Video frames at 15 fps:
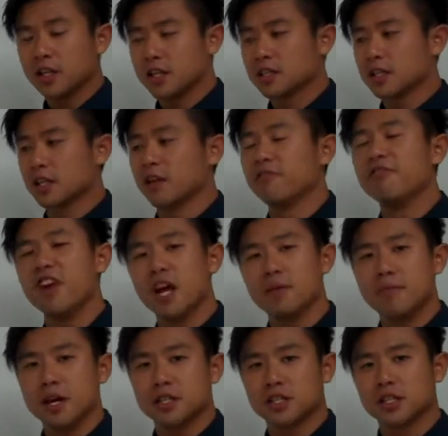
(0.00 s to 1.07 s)
is to convey
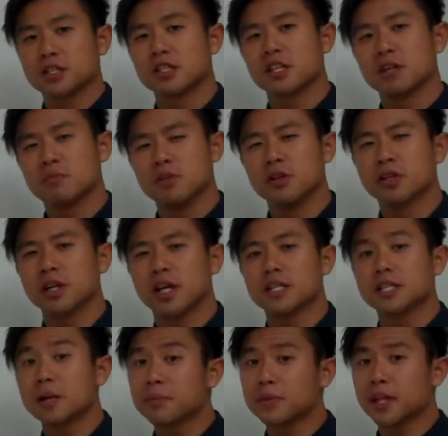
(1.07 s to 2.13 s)
a message, to communicate
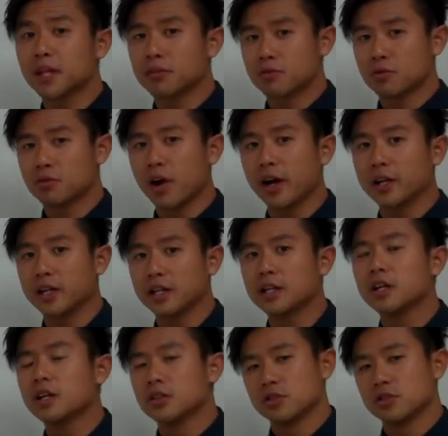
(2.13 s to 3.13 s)
something through writing